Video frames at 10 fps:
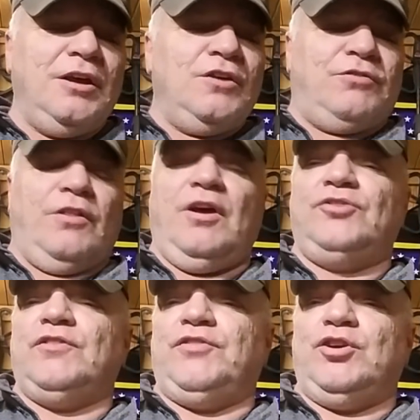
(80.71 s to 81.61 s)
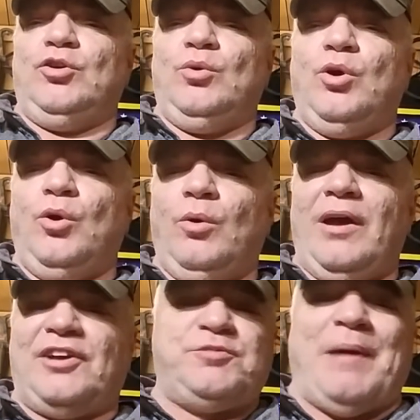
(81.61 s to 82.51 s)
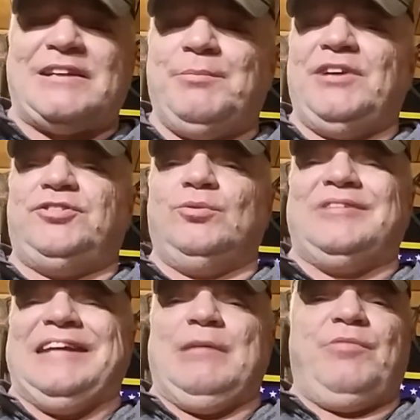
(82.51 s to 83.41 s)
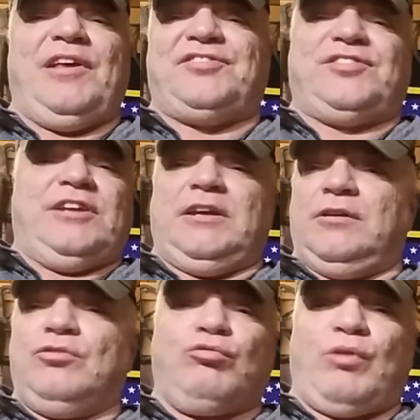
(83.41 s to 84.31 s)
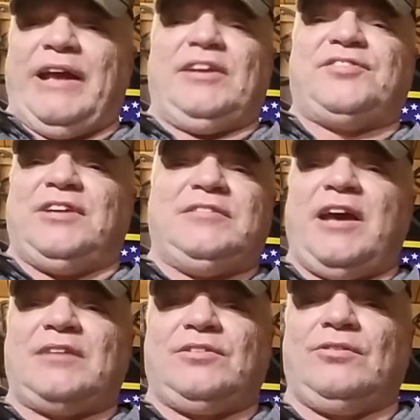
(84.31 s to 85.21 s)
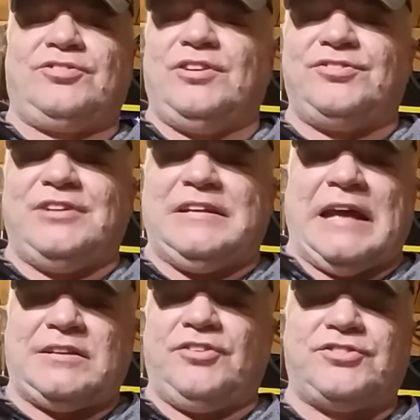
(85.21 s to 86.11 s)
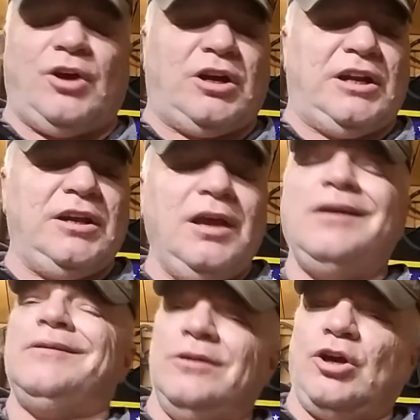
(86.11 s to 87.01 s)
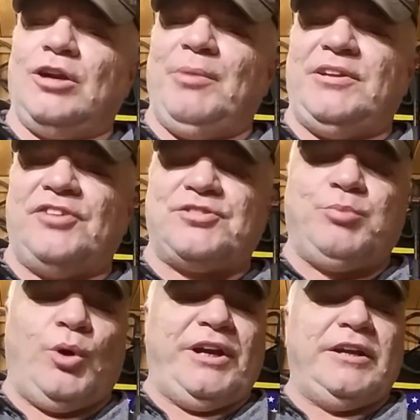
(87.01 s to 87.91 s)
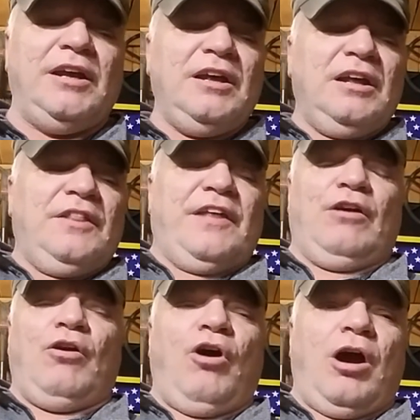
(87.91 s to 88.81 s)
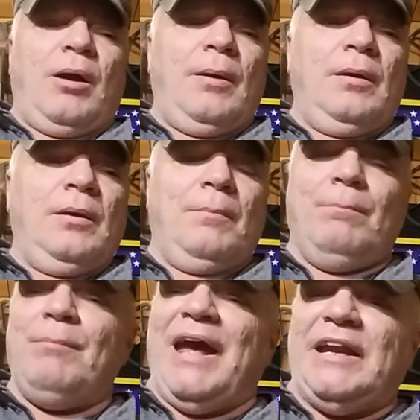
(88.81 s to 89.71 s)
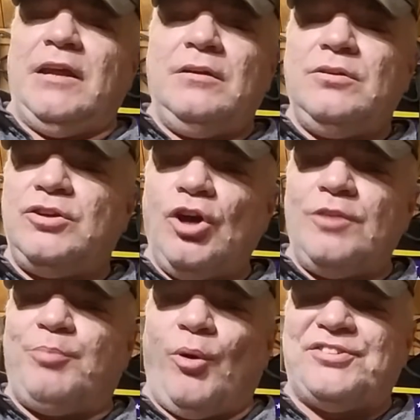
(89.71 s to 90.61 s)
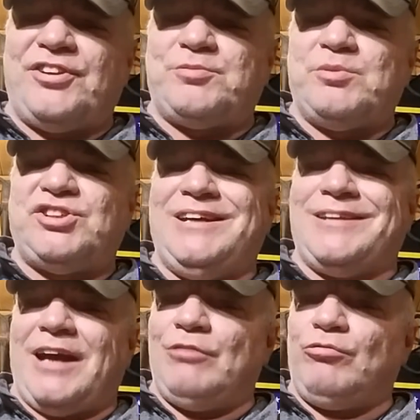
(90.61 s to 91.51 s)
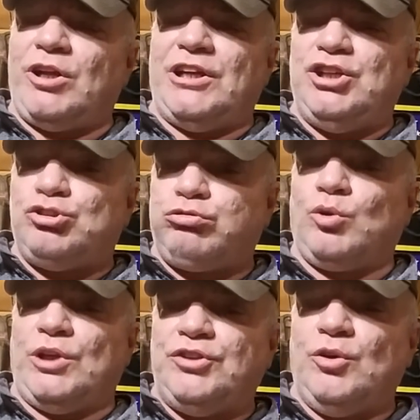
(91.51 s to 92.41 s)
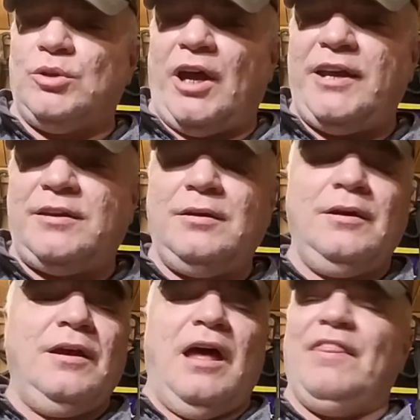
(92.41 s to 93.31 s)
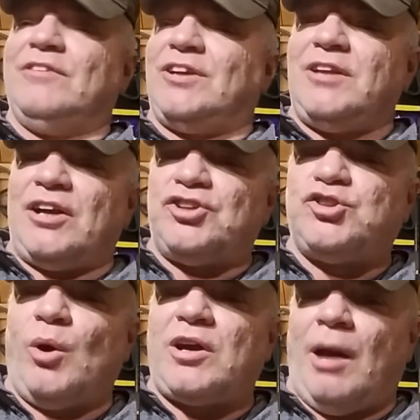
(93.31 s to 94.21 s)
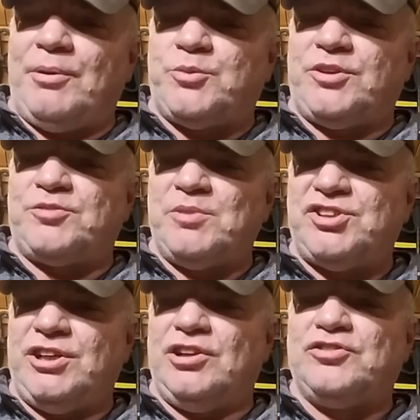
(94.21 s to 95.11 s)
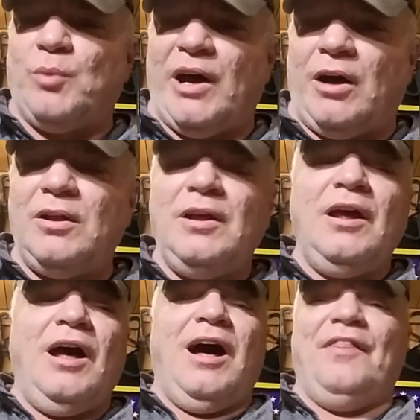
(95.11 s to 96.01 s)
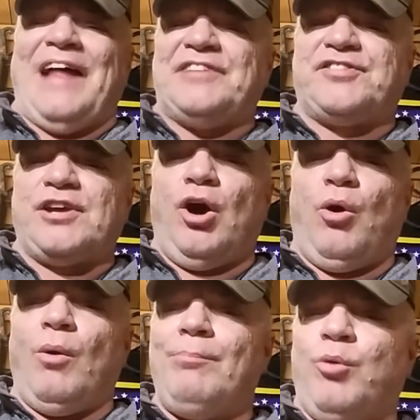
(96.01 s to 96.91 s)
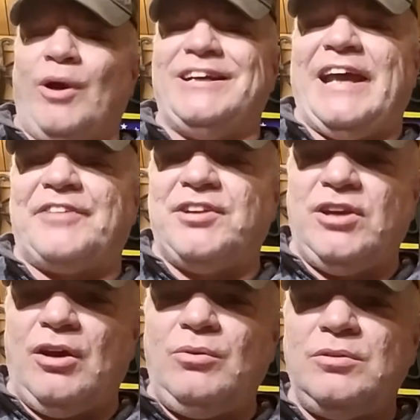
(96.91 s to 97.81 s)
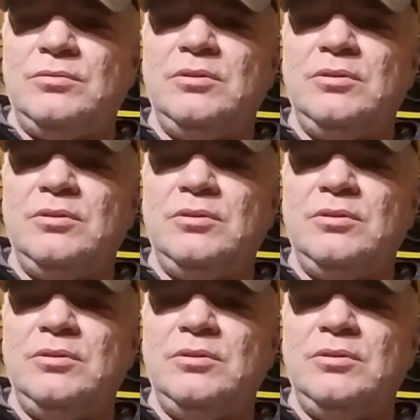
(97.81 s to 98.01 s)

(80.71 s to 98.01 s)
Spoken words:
For those of you who expect me to deem this the greatest detector since detecting started, you're going to be disappointed. There are many good points to this machine that I really, truly do like, and there's a lot of shortcomings with this machine as well. That's the goal. Point it out to you.